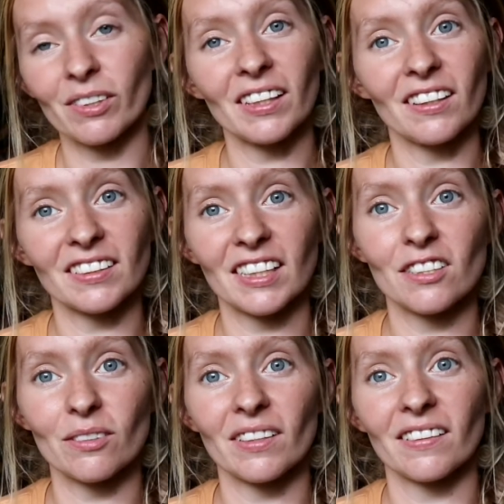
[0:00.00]
really looked
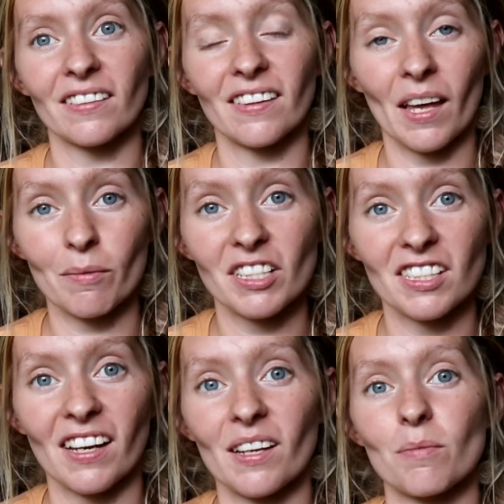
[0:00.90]
into it that much
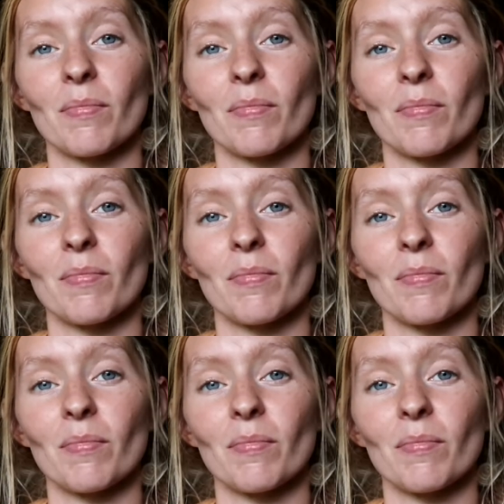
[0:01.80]
yet,